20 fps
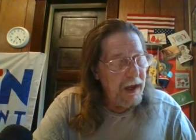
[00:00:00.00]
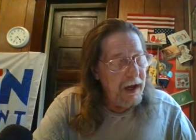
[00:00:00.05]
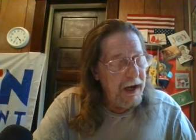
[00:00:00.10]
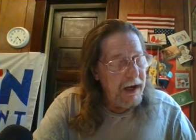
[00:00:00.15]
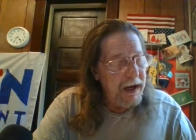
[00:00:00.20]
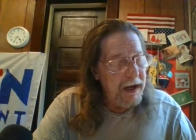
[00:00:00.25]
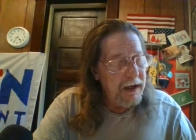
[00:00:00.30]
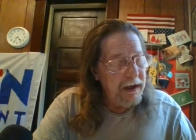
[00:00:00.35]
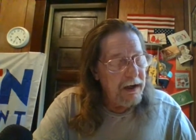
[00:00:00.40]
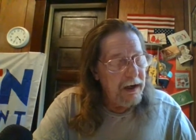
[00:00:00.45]

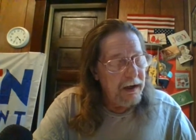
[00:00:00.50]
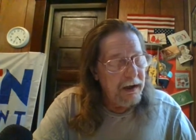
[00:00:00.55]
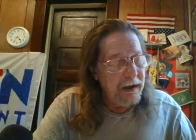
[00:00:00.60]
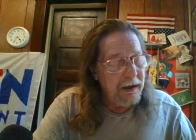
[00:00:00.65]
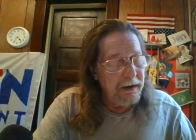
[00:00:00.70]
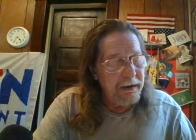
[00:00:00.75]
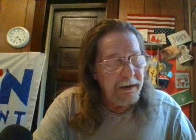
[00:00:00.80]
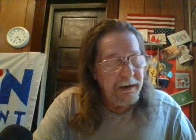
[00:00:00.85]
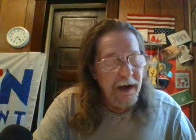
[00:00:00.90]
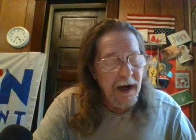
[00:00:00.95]
And
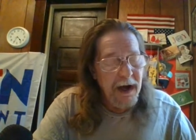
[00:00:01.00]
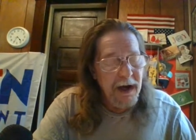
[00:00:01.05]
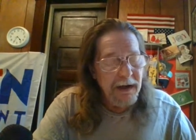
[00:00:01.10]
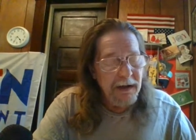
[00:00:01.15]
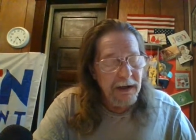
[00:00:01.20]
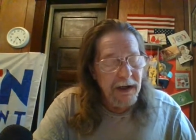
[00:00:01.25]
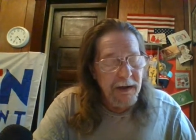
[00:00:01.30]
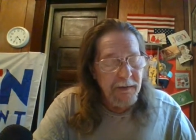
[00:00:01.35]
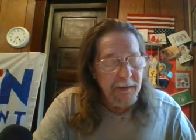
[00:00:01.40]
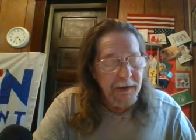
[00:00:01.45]
Don
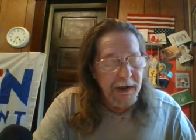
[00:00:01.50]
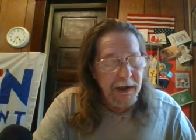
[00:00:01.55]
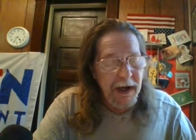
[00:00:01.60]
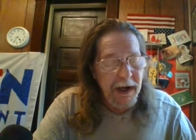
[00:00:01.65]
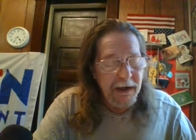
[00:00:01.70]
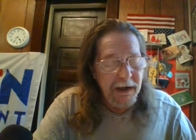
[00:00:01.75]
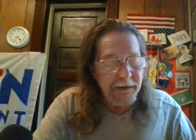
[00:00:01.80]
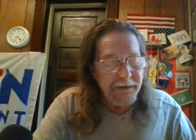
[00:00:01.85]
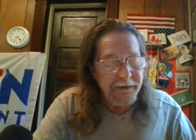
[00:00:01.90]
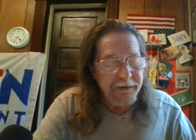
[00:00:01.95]
Lemon
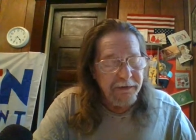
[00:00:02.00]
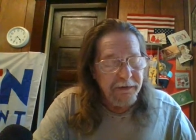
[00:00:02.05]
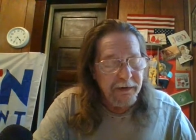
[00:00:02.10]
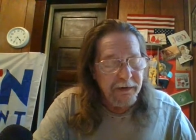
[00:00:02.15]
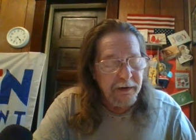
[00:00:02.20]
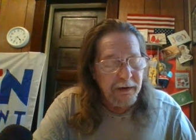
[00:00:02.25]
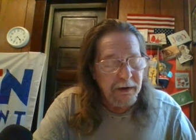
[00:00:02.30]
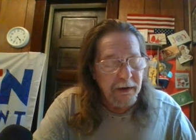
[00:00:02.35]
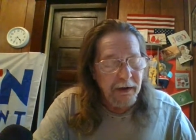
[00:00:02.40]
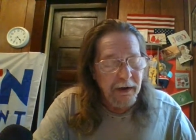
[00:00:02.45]
had
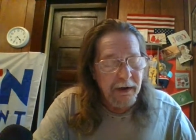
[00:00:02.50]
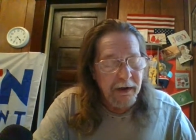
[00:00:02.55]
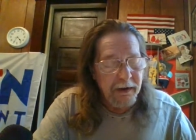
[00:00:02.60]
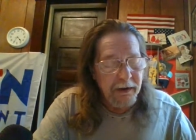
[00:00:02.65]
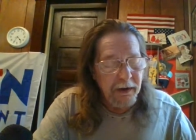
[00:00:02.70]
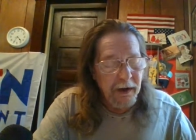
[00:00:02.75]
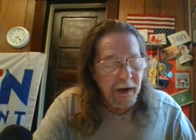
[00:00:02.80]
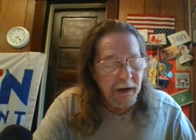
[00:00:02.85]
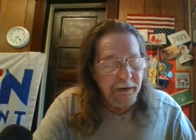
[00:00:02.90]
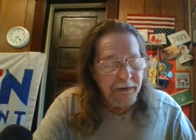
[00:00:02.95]

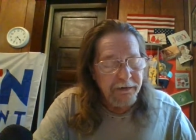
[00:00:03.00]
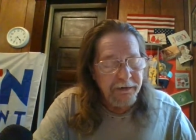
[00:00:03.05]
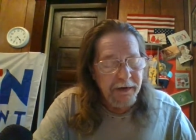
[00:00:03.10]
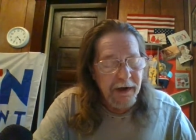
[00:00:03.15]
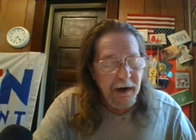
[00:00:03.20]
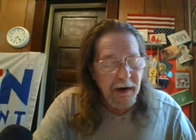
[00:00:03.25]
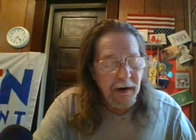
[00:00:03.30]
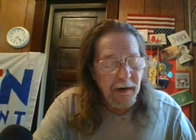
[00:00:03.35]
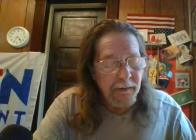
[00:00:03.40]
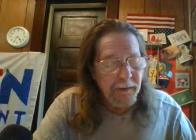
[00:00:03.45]

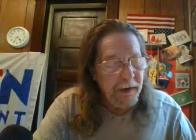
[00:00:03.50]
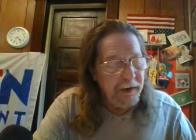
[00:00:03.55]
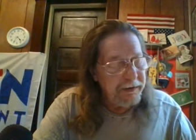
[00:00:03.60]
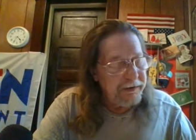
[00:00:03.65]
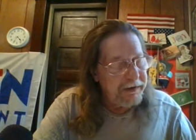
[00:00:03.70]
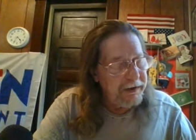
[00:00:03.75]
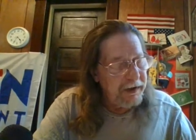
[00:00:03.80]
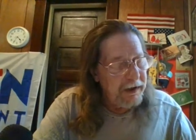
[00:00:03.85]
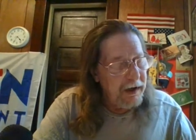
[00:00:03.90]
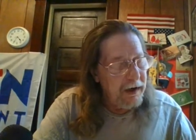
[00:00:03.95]

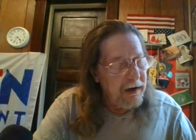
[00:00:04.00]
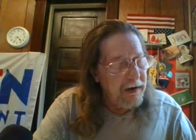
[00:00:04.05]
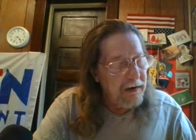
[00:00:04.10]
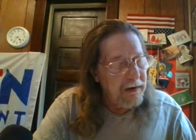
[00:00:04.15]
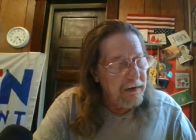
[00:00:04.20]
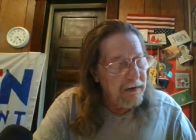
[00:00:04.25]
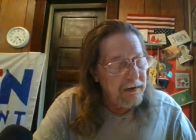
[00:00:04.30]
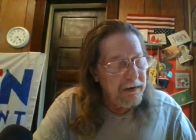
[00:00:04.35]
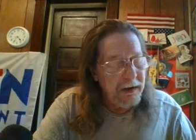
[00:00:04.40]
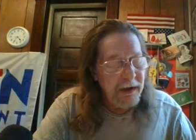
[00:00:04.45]
Scaramucci
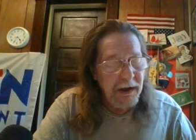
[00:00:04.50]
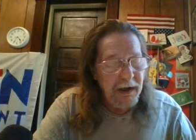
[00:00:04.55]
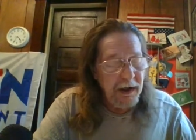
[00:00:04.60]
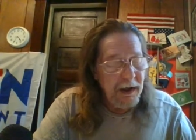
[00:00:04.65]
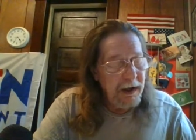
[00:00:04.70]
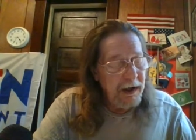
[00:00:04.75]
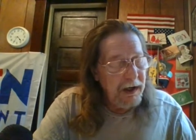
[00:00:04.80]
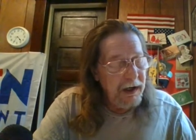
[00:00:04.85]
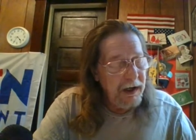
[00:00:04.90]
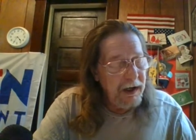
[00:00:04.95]
on
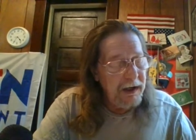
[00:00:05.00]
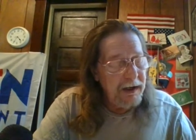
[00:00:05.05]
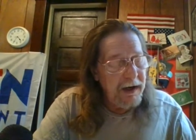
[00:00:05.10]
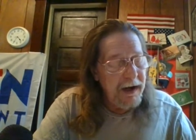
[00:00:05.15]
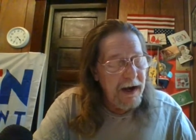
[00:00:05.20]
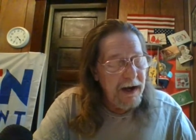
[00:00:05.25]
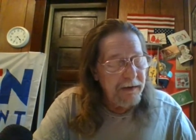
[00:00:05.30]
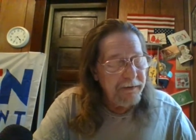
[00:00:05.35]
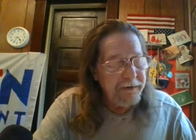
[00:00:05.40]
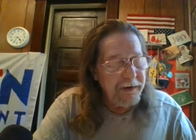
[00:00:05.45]
and
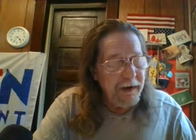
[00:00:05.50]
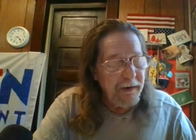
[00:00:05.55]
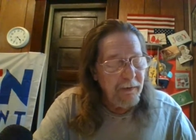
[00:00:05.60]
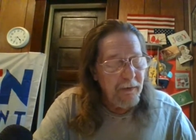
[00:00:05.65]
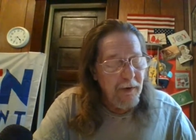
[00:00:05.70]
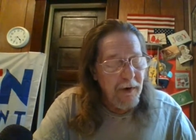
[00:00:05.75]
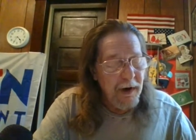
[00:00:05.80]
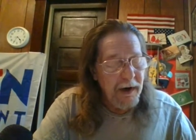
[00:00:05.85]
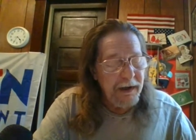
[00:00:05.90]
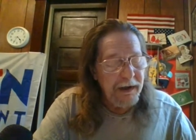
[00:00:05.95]
asked him
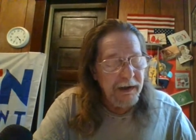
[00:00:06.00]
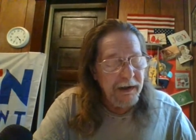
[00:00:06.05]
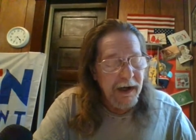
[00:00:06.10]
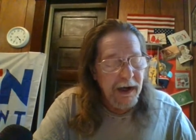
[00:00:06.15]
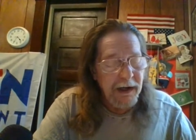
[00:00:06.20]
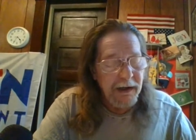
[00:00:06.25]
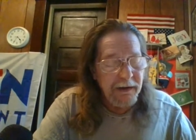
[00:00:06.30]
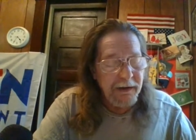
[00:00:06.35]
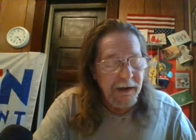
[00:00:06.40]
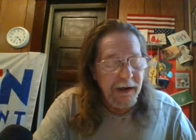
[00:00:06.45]
why he
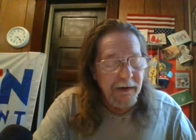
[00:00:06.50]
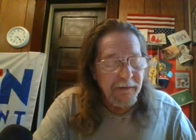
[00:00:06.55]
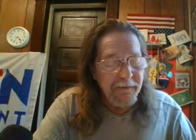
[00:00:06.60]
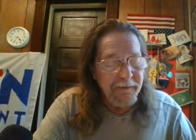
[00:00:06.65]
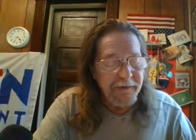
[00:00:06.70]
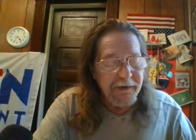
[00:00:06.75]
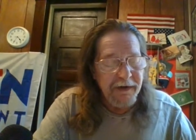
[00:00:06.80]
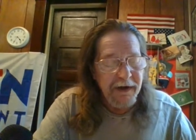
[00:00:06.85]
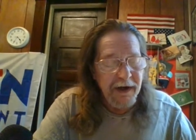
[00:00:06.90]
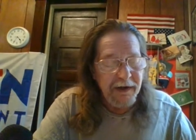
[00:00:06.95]
got an
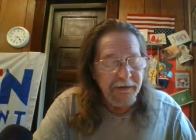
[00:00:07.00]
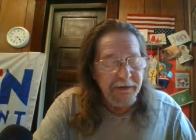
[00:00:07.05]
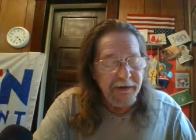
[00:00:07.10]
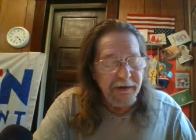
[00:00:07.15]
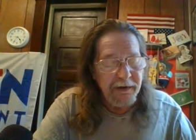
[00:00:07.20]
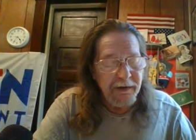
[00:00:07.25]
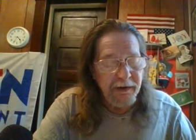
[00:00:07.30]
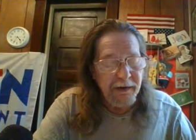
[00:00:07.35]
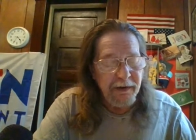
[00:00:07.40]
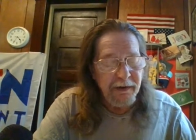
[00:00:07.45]

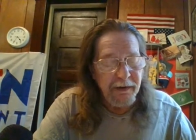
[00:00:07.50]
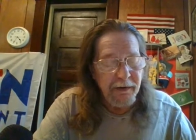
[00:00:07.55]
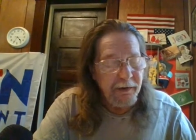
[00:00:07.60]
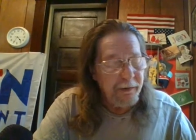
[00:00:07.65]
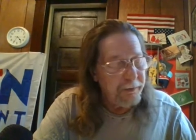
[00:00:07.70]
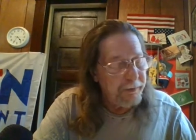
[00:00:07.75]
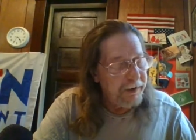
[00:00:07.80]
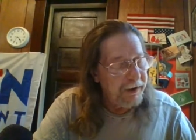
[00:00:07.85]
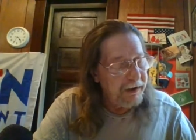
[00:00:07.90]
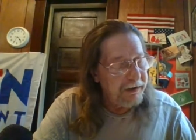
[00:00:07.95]
invitation to
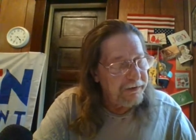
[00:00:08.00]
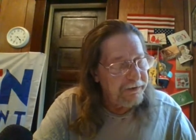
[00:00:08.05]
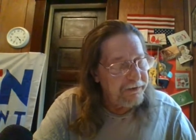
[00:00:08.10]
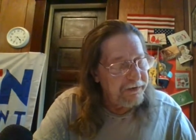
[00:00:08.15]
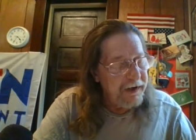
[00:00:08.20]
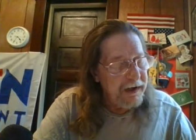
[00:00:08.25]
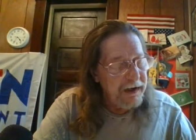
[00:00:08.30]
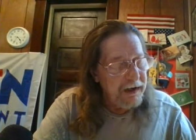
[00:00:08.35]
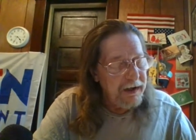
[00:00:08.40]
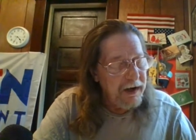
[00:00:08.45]
the big
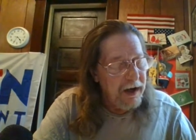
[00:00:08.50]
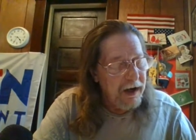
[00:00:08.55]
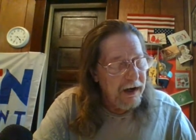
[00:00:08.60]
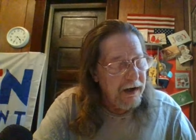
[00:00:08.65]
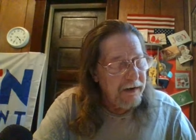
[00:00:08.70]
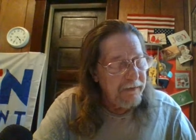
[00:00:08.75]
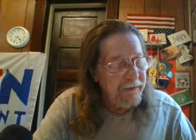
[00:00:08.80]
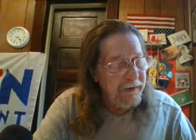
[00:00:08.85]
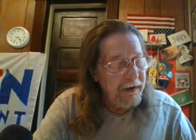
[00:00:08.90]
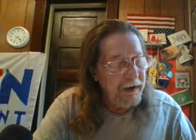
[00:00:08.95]
send
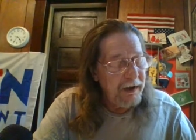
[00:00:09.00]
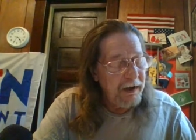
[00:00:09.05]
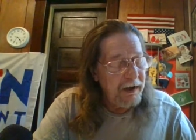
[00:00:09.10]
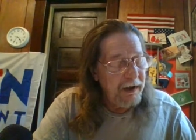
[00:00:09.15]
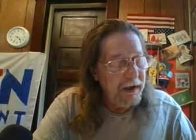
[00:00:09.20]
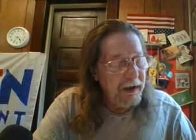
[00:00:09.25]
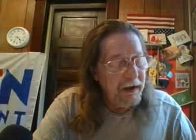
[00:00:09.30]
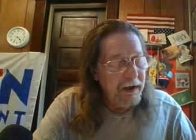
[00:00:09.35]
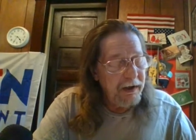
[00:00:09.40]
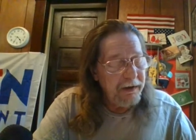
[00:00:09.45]
off.
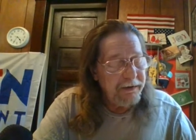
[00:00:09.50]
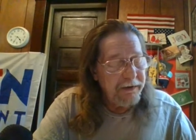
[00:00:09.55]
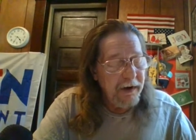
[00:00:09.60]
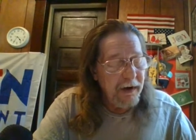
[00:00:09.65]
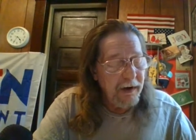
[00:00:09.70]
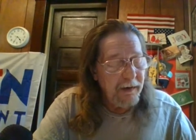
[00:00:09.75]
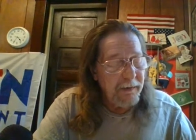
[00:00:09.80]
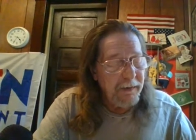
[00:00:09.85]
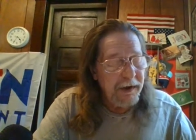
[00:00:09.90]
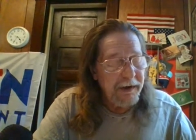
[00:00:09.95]

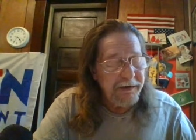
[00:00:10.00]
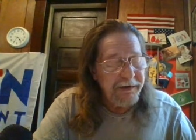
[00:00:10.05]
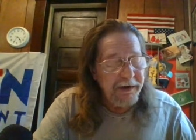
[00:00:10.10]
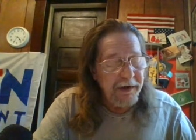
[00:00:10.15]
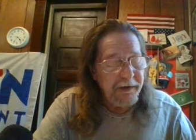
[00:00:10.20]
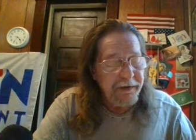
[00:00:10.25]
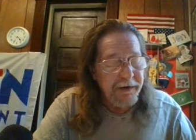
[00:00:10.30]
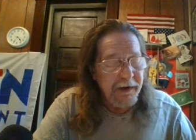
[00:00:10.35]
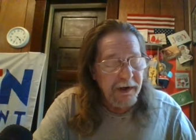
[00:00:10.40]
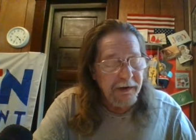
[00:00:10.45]

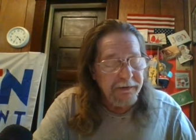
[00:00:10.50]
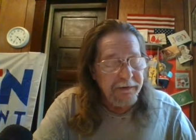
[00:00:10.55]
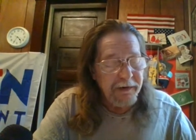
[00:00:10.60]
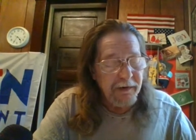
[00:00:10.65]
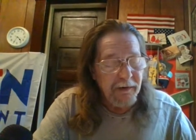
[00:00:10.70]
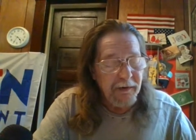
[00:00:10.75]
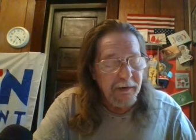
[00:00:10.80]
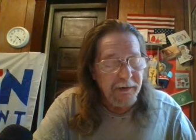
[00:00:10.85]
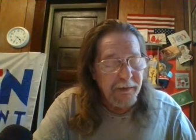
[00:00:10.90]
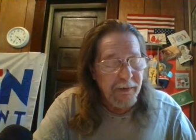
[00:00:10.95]
Scaramucci thinks
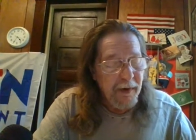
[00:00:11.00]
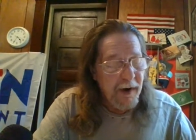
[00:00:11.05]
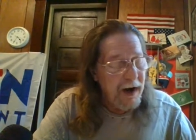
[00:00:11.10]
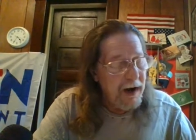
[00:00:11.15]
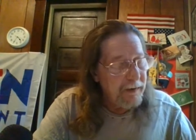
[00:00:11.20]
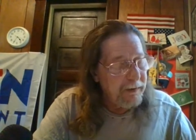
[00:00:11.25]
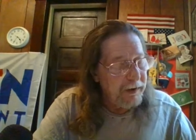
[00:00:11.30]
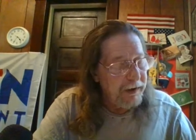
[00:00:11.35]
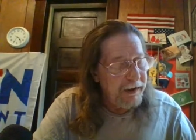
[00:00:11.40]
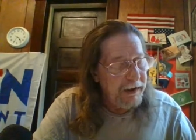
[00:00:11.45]
it was
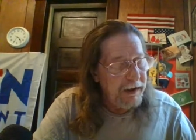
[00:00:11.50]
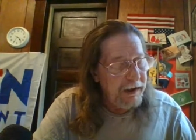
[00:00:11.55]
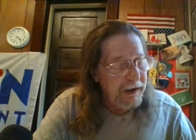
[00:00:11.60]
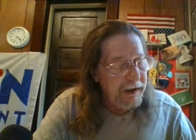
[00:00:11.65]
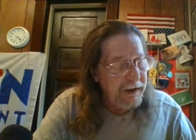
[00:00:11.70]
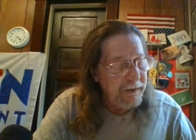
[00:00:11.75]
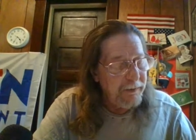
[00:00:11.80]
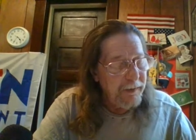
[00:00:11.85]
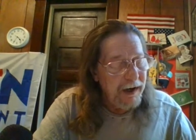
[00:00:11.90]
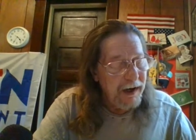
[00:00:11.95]
probably
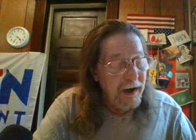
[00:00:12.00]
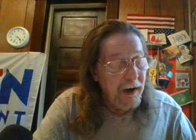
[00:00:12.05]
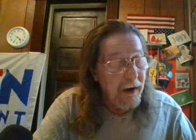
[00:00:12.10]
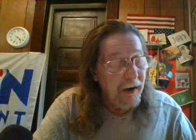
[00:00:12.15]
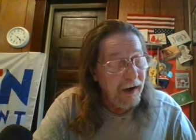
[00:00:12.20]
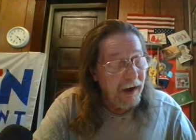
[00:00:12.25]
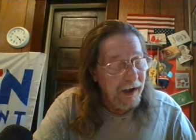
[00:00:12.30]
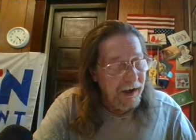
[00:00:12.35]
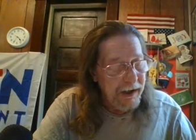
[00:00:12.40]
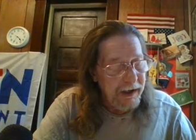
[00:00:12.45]

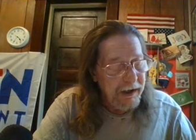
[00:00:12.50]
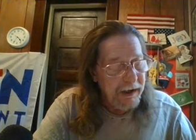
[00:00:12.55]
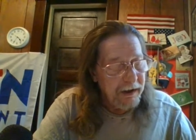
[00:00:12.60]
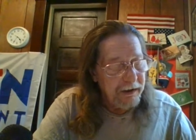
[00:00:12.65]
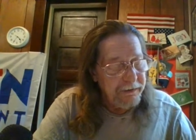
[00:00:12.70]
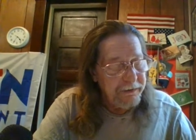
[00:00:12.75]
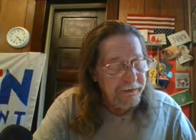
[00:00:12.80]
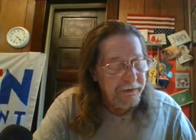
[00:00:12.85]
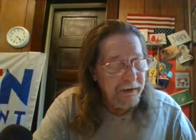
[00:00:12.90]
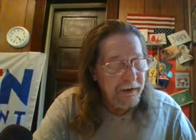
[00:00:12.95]
email
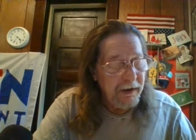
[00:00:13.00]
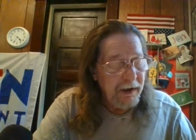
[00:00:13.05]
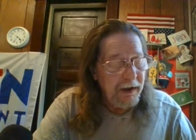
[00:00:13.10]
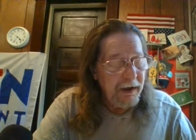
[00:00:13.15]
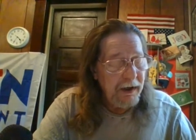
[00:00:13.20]
lists